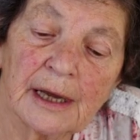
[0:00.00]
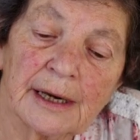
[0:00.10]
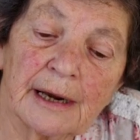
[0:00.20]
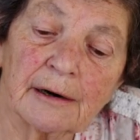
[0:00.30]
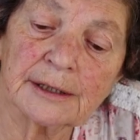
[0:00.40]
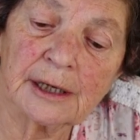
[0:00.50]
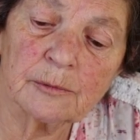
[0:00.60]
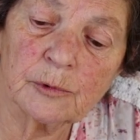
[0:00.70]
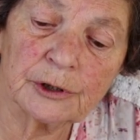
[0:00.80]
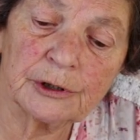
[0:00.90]
Now I
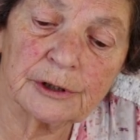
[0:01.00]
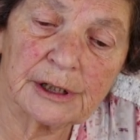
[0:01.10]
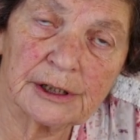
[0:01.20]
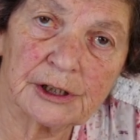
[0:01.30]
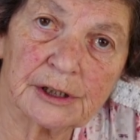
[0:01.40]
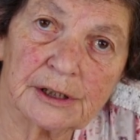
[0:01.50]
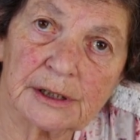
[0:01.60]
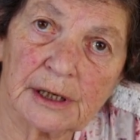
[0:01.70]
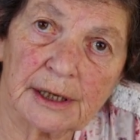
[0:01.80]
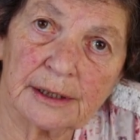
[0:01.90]
don't want you teachers
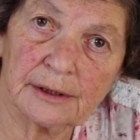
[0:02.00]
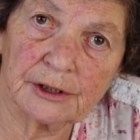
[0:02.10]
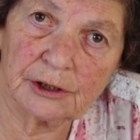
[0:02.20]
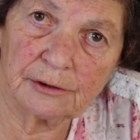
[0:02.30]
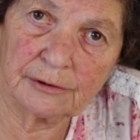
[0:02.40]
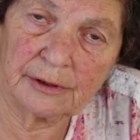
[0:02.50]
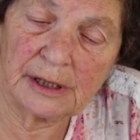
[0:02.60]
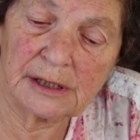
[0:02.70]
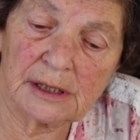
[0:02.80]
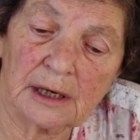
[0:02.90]
telling the children this.